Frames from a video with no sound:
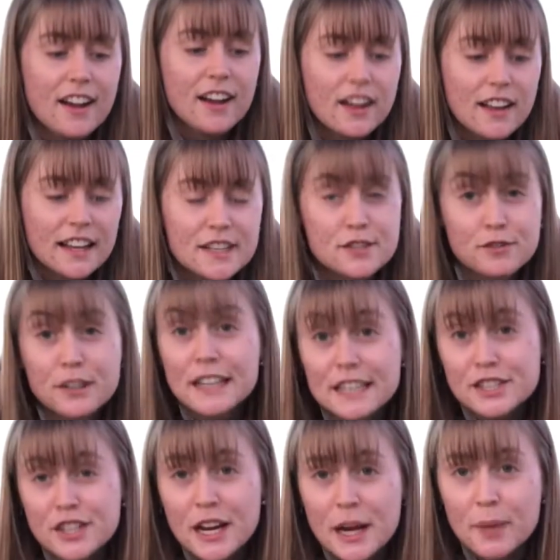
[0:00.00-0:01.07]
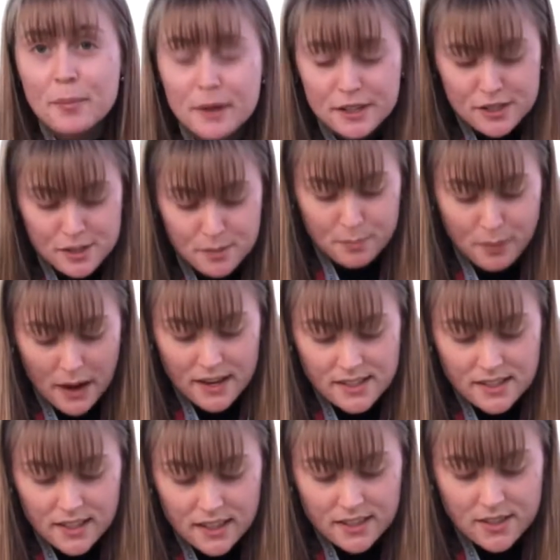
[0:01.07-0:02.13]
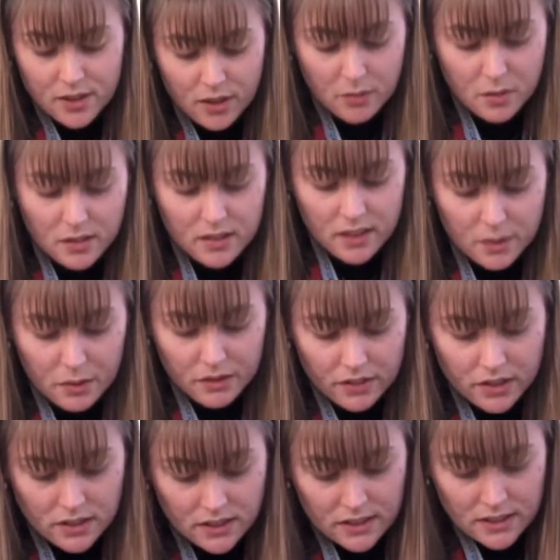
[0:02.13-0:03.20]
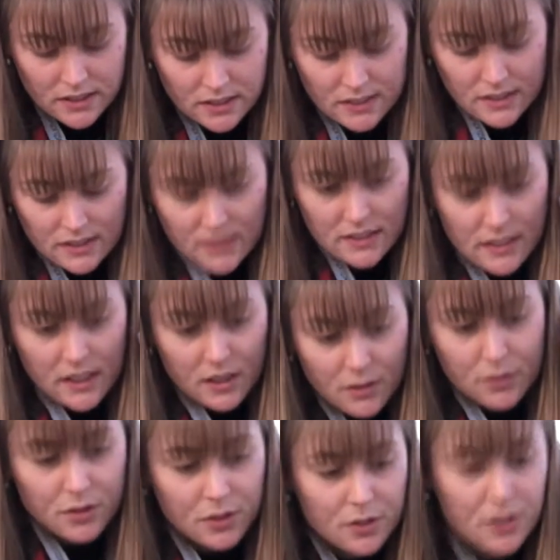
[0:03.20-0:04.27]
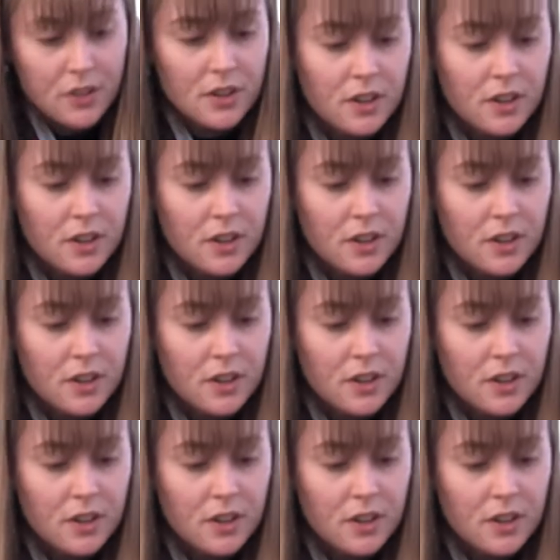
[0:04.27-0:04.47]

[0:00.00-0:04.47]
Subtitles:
like it's really cheap, but it's just basic. So I'm like, yeah, whatever, it'll do.